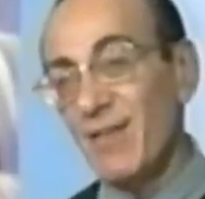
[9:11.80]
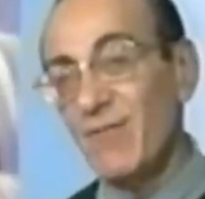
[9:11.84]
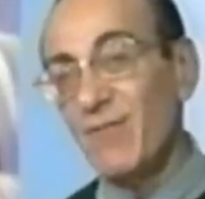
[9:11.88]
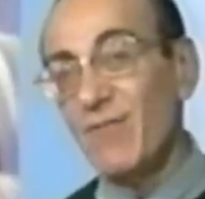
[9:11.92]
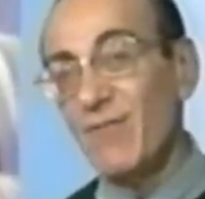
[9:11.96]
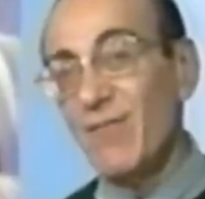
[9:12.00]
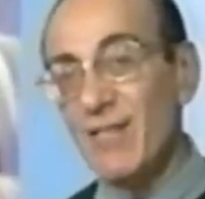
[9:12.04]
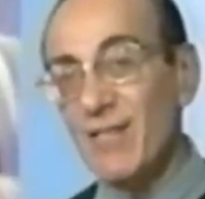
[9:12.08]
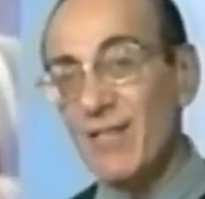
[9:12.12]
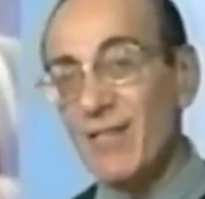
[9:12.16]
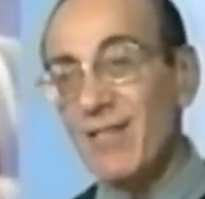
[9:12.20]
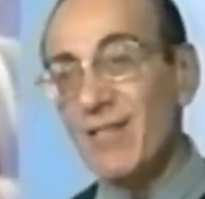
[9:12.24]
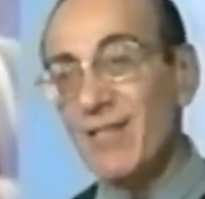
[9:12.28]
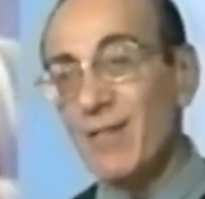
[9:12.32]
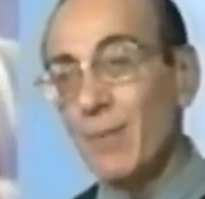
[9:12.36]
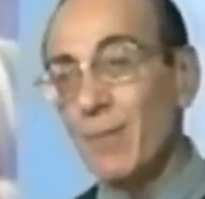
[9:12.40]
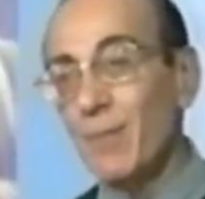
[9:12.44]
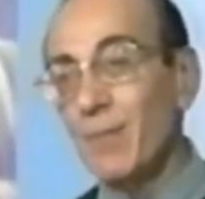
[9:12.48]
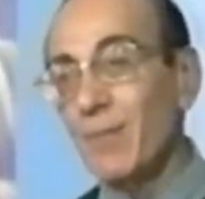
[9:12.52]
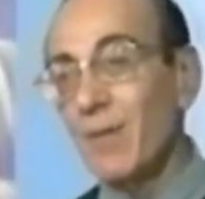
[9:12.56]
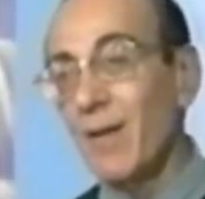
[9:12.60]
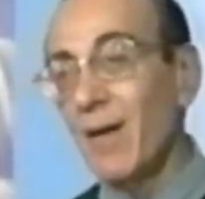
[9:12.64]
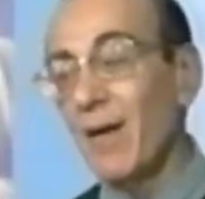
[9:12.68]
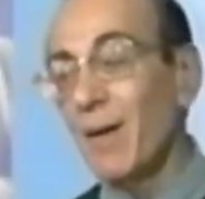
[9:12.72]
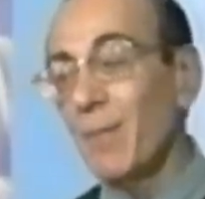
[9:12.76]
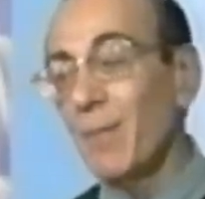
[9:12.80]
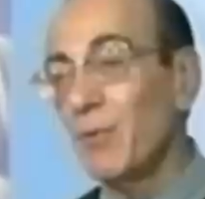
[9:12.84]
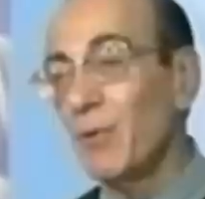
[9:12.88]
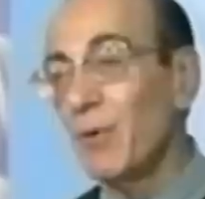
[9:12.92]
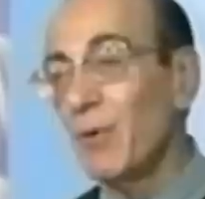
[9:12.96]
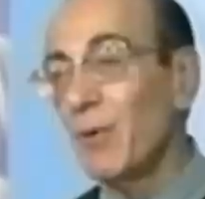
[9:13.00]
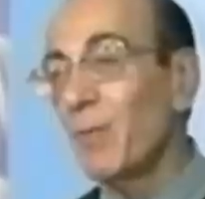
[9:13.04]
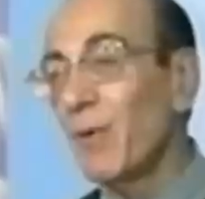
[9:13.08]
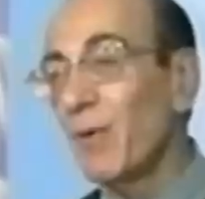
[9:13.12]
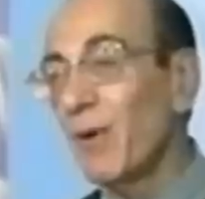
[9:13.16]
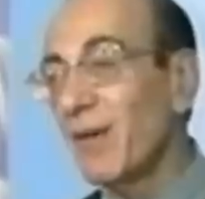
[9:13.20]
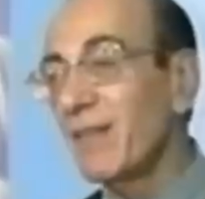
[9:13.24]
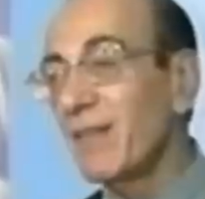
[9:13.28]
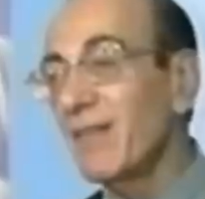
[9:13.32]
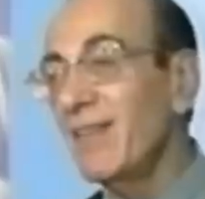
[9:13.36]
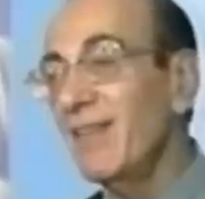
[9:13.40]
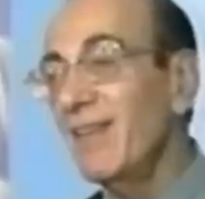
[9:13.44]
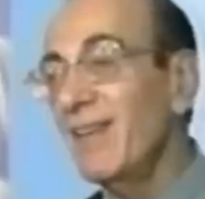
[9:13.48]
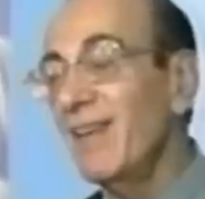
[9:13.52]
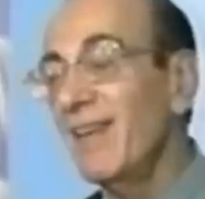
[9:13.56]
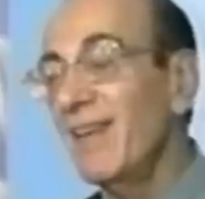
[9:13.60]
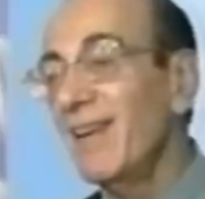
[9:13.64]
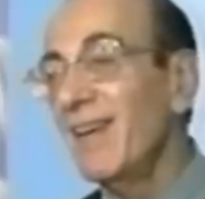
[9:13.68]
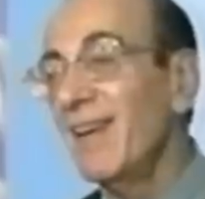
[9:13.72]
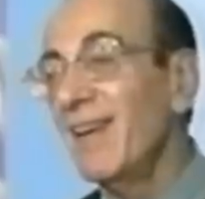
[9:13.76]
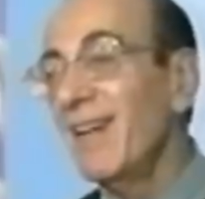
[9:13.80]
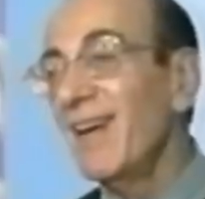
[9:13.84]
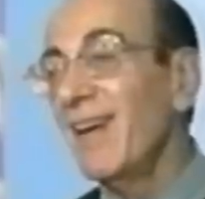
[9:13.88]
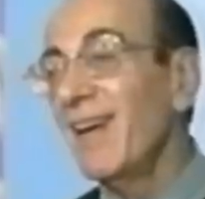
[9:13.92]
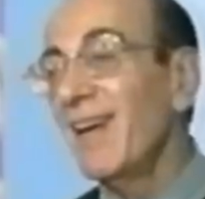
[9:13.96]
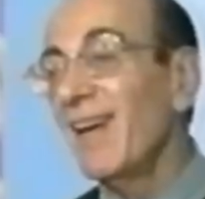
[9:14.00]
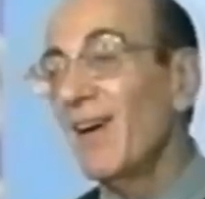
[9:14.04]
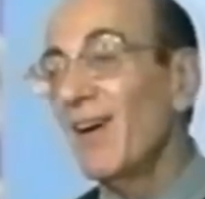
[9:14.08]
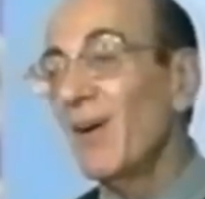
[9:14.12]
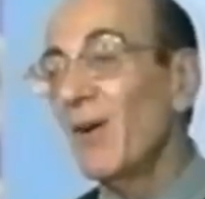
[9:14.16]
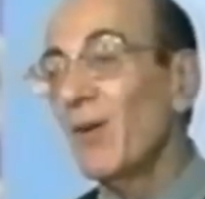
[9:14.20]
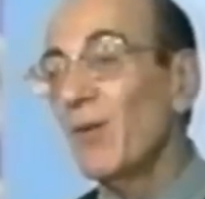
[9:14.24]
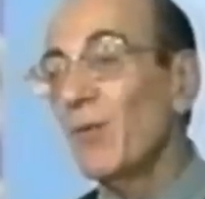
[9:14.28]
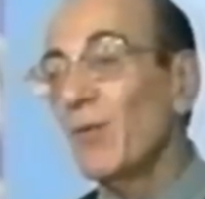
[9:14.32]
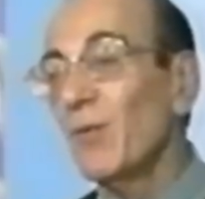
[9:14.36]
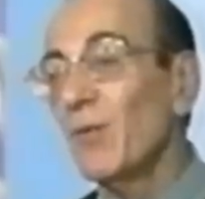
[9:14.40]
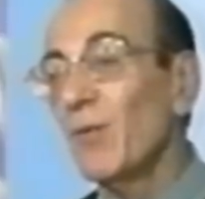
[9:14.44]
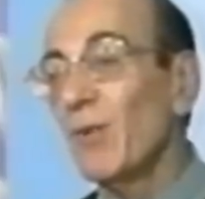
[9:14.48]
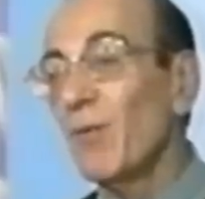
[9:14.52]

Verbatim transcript: visit to uh, Puttaparthi uh,